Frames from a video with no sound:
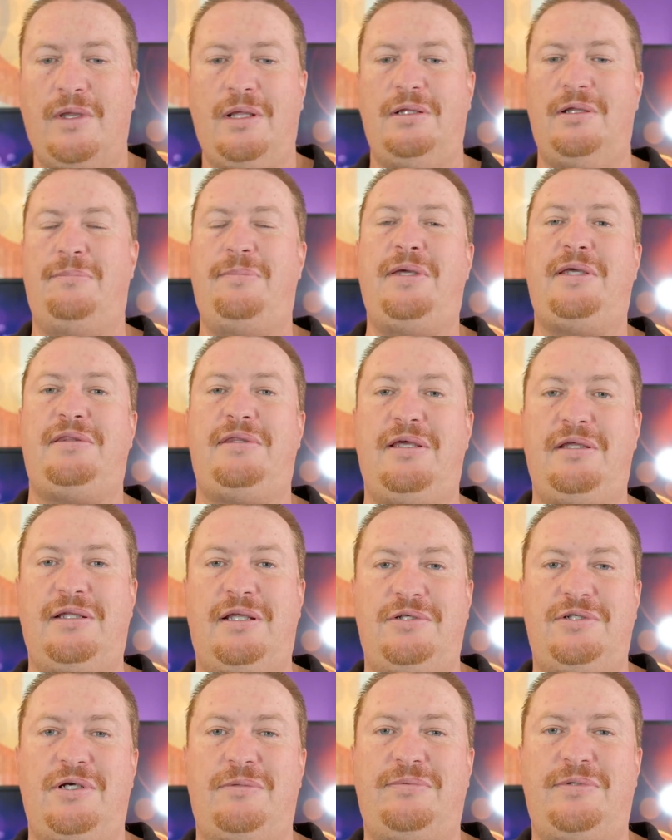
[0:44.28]
The big thing
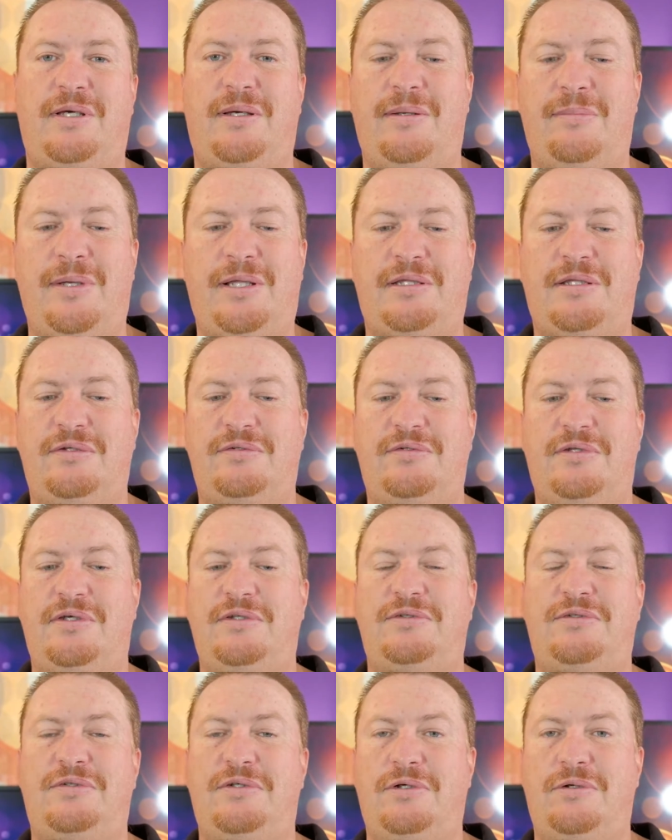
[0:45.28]
that jumps out about this
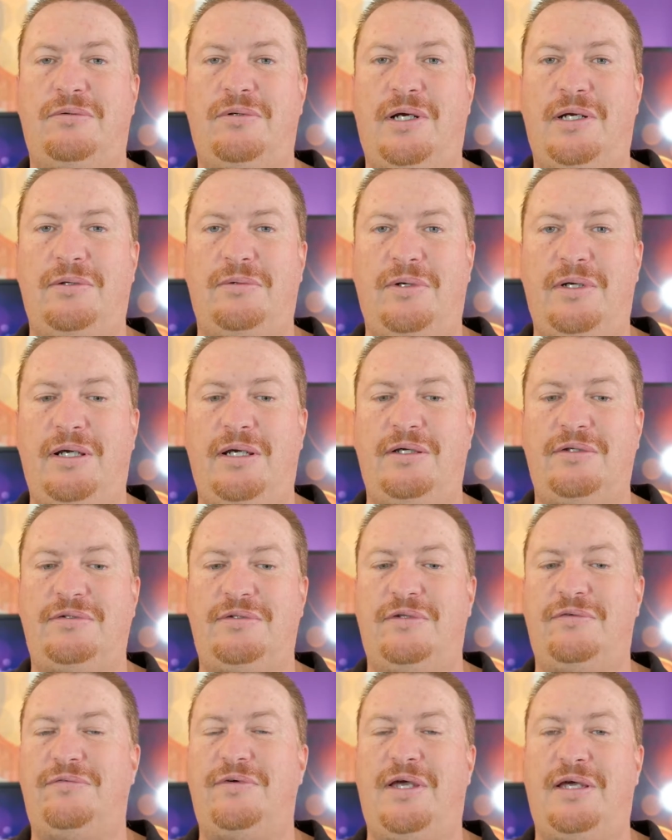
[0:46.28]
lens to you right away is
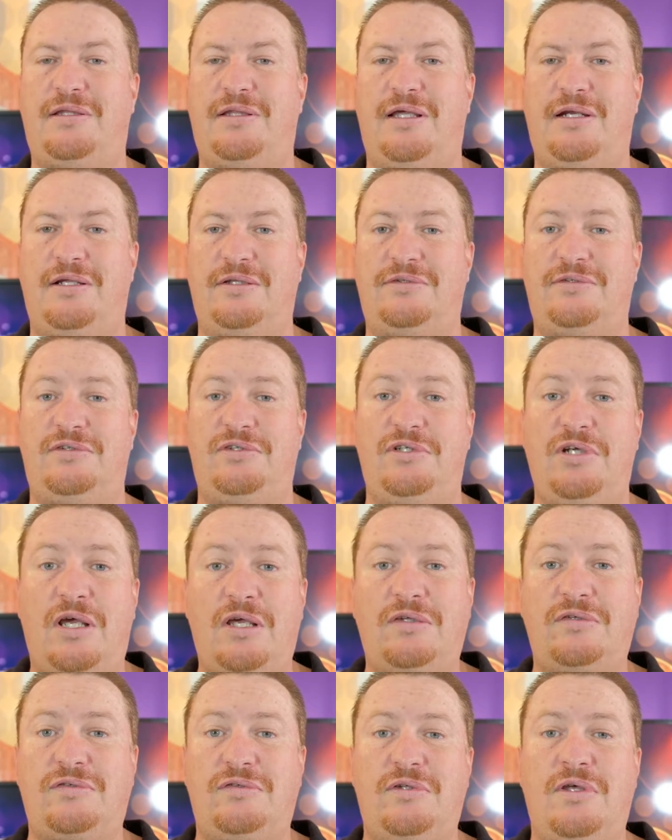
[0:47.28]
the fact that it's
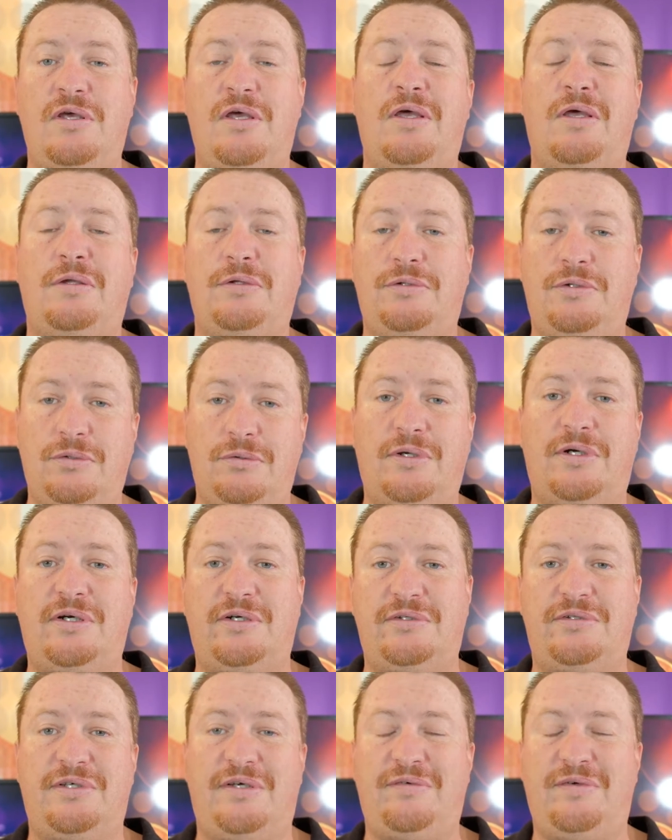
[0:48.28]
just
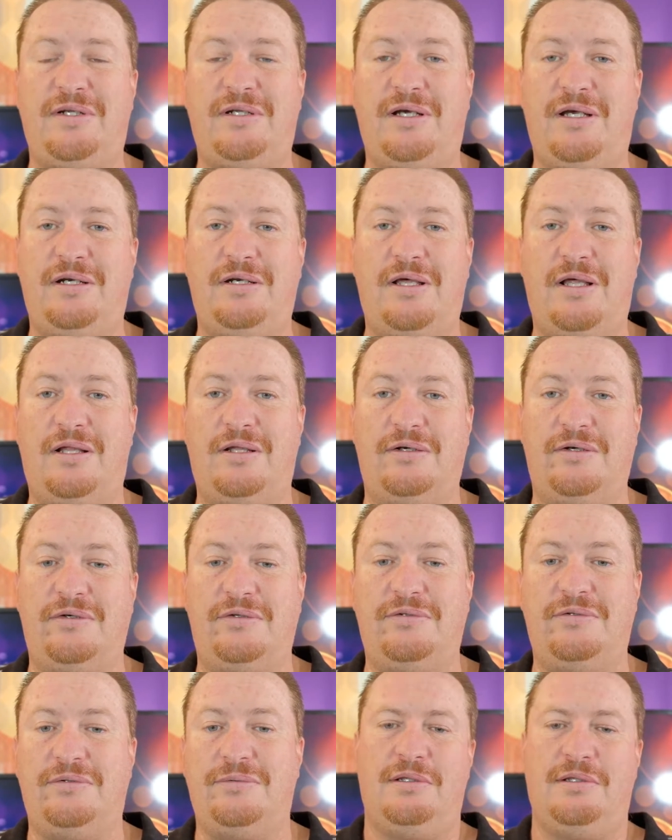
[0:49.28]
$279,
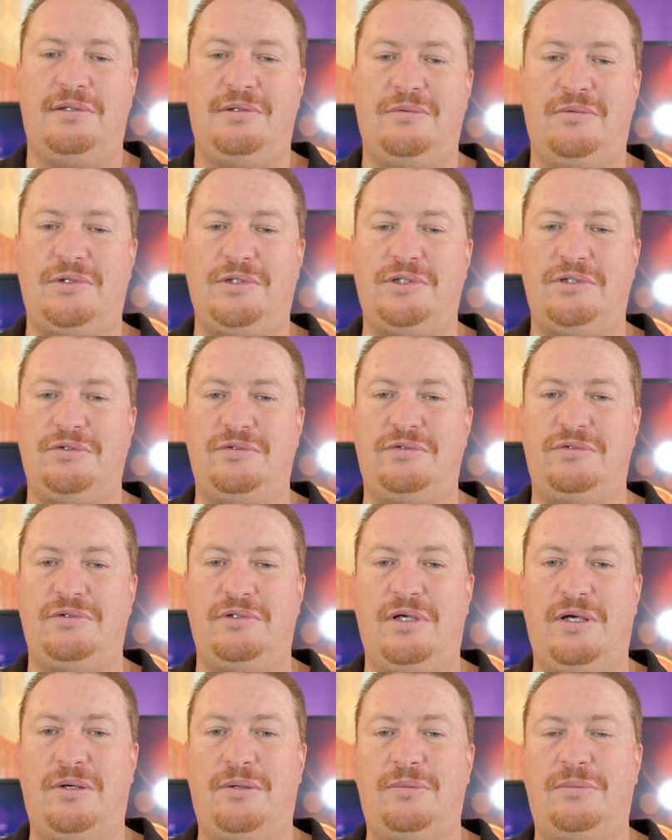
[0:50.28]
which is,
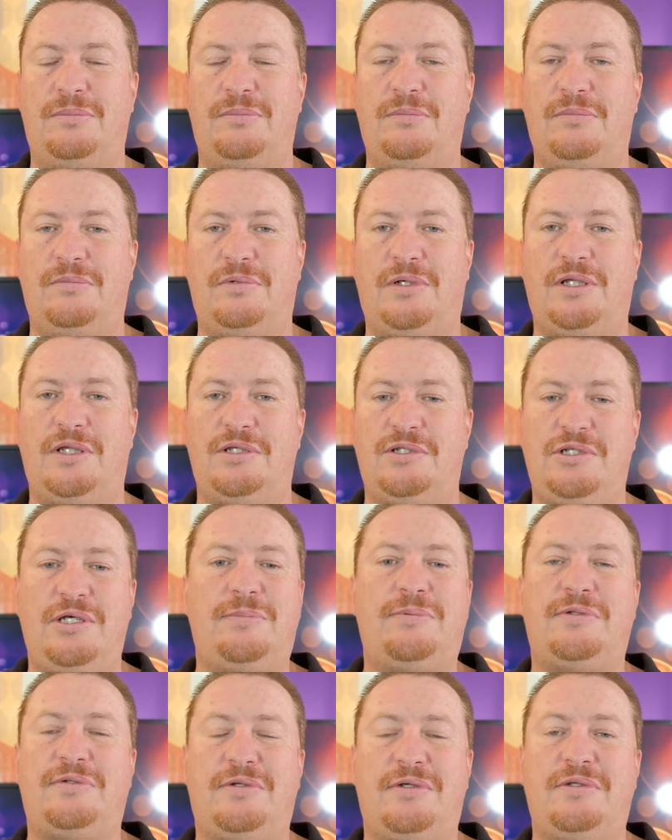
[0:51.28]
you know, one of the
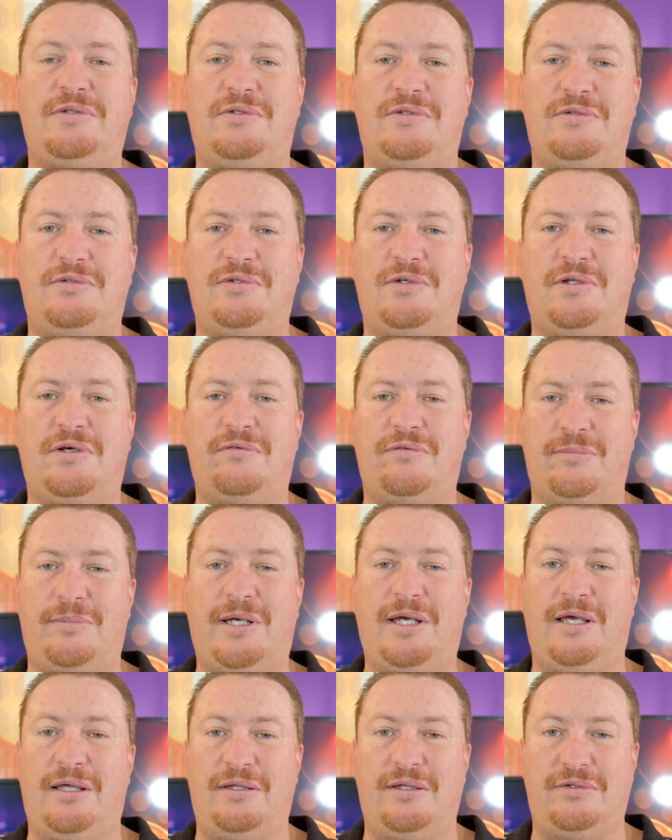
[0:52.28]
cheapest lenses you'll ever
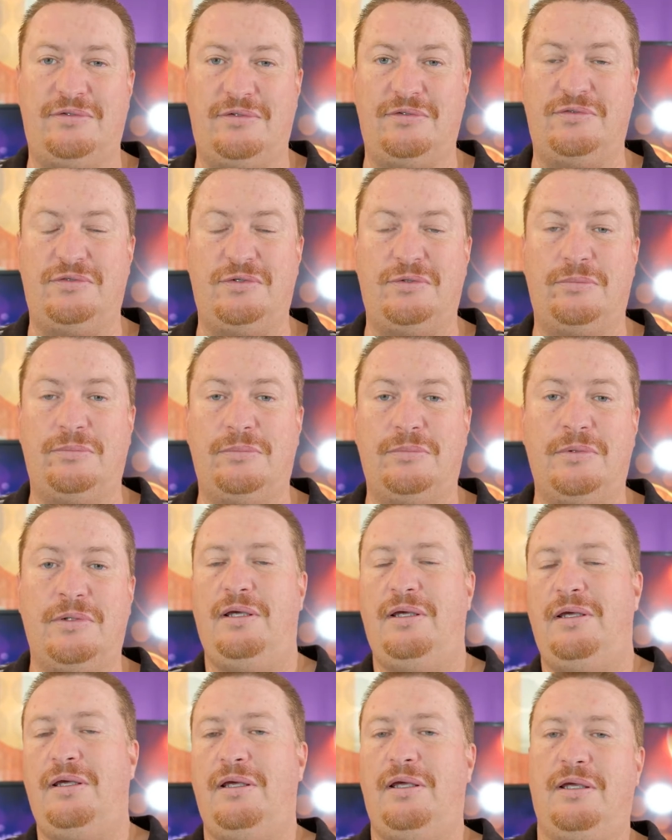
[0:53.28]
buy. That's a zoom.
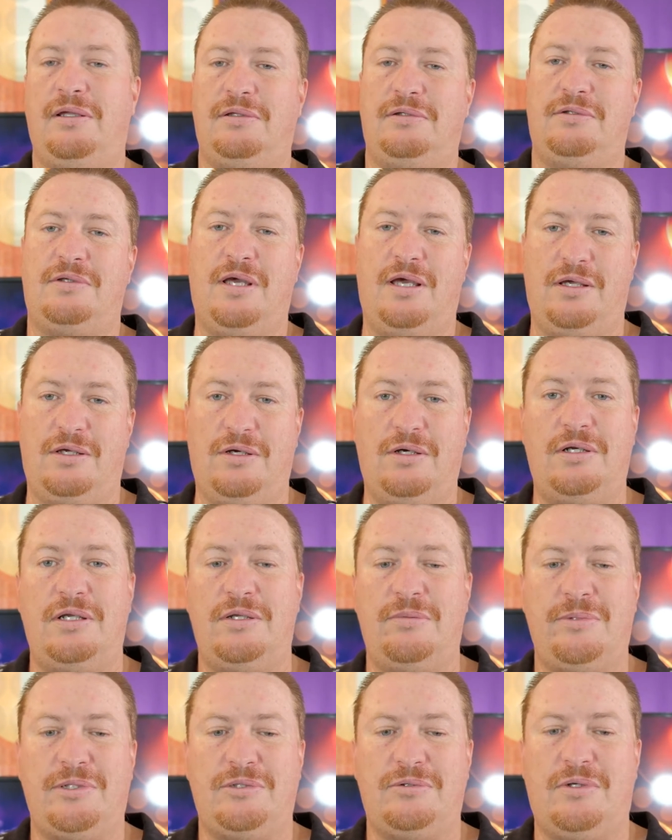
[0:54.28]
It's got good
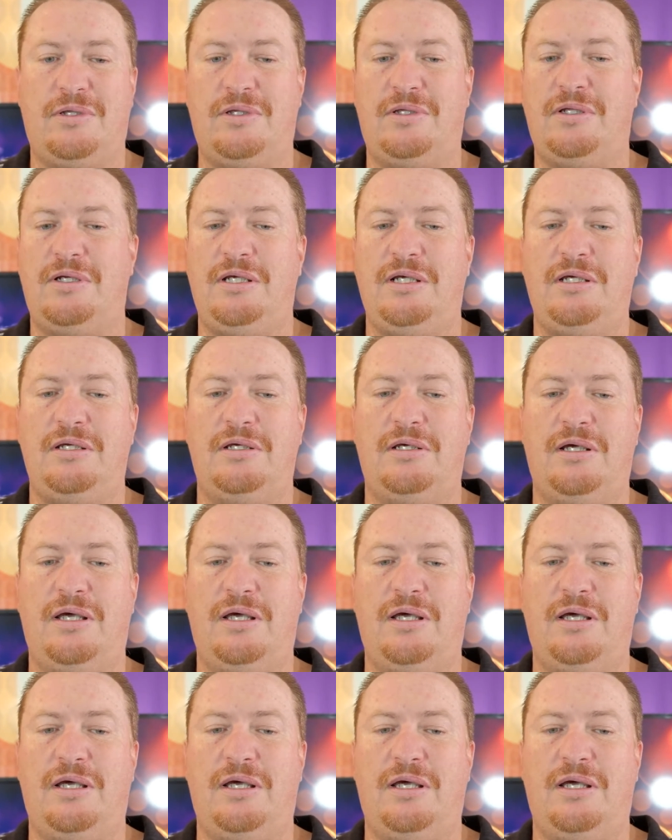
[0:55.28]
image quality.